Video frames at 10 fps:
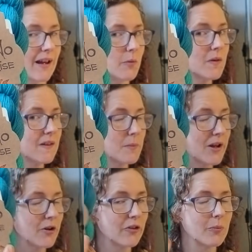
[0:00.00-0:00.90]
skein was
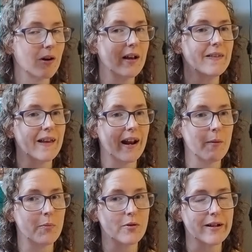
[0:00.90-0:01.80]
Pinot Surprise, and
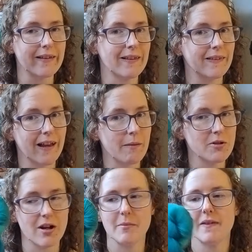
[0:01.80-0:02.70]
I bought it at the same
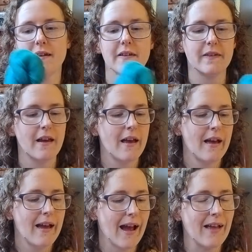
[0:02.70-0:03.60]
time as this.
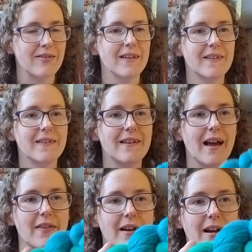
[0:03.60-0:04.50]
And this is the
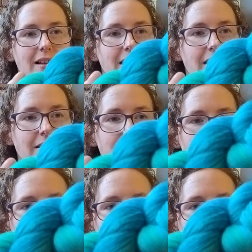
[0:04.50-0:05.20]
other colour.